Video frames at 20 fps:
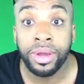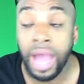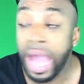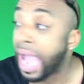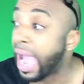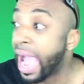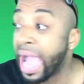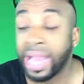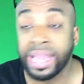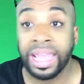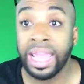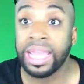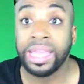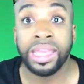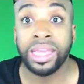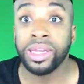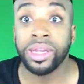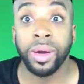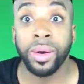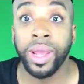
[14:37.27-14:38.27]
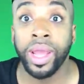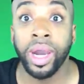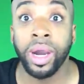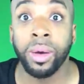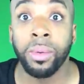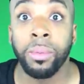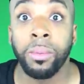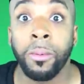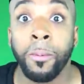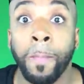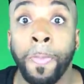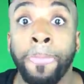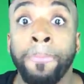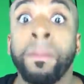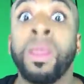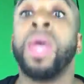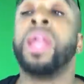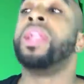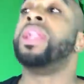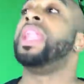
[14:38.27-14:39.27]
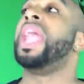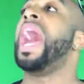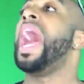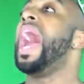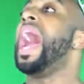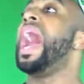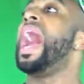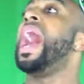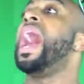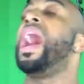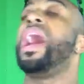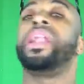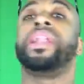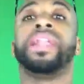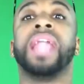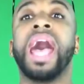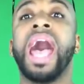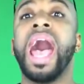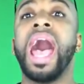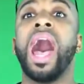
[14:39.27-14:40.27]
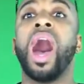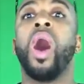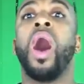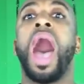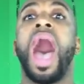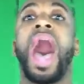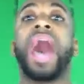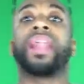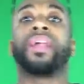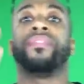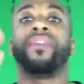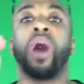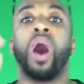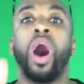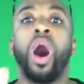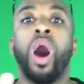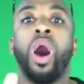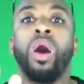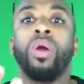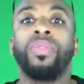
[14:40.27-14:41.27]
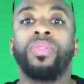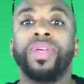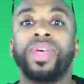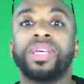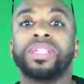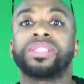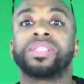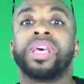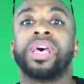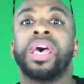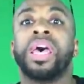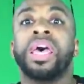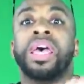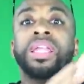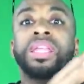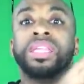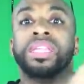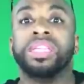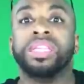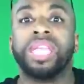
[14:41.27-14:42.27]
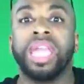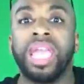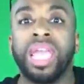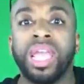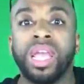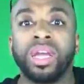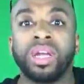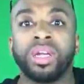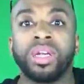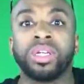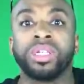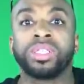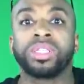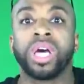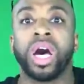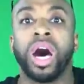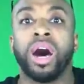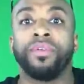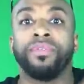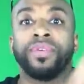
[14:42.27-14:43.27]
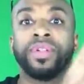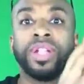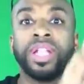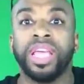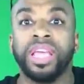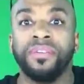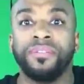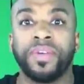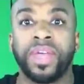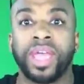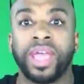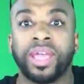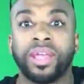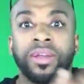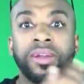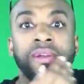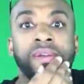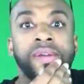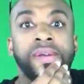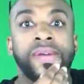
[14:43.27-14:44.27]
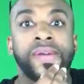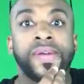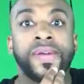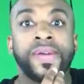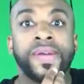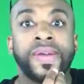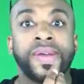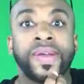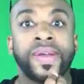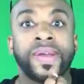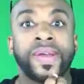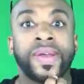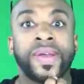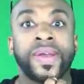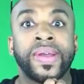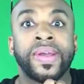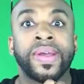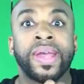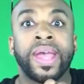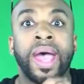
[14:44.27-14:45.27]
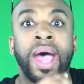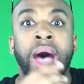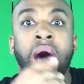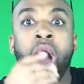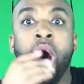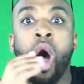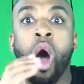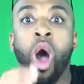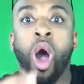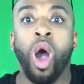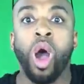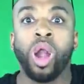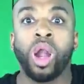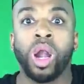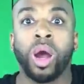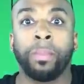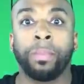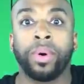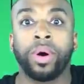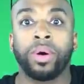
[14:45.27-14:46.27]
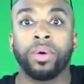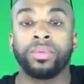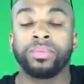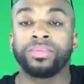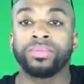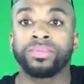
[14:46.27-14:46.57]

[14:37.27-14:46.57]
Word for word: I, I can't get no help. Now, now, out of all this years of living horrible,